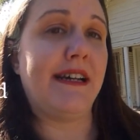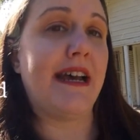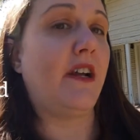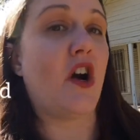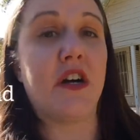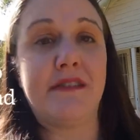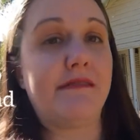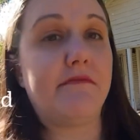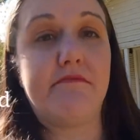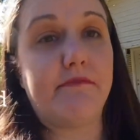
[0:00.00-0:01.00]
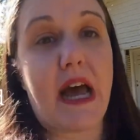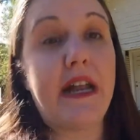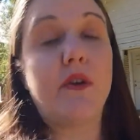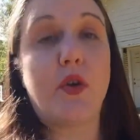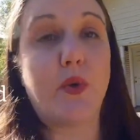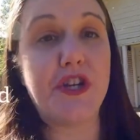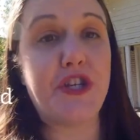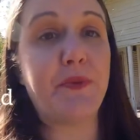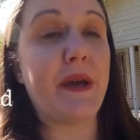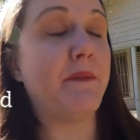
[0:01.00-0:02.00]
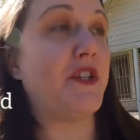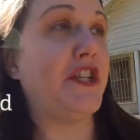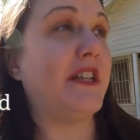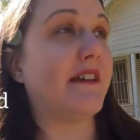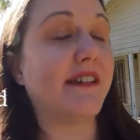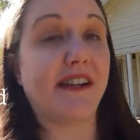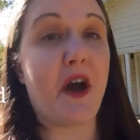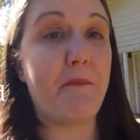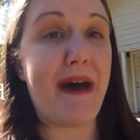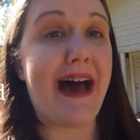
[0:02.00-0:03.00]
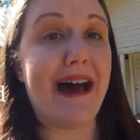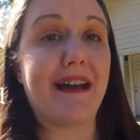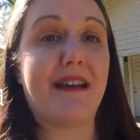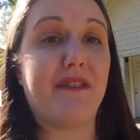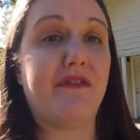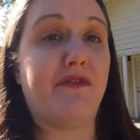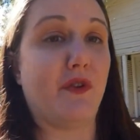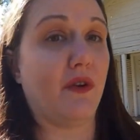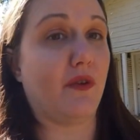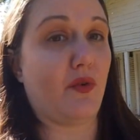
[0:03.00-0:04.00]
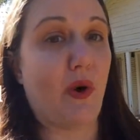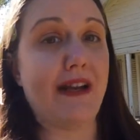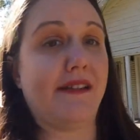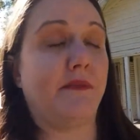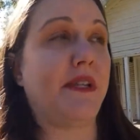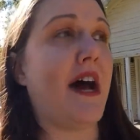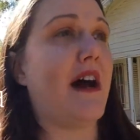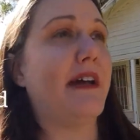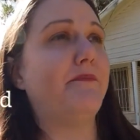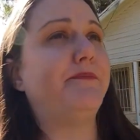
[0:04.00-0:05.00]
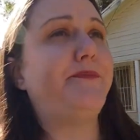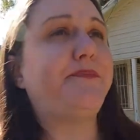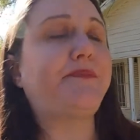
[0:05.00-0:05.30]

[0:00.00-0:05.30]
and gone. I don't know where she went, but she doesn't come back for quite some time.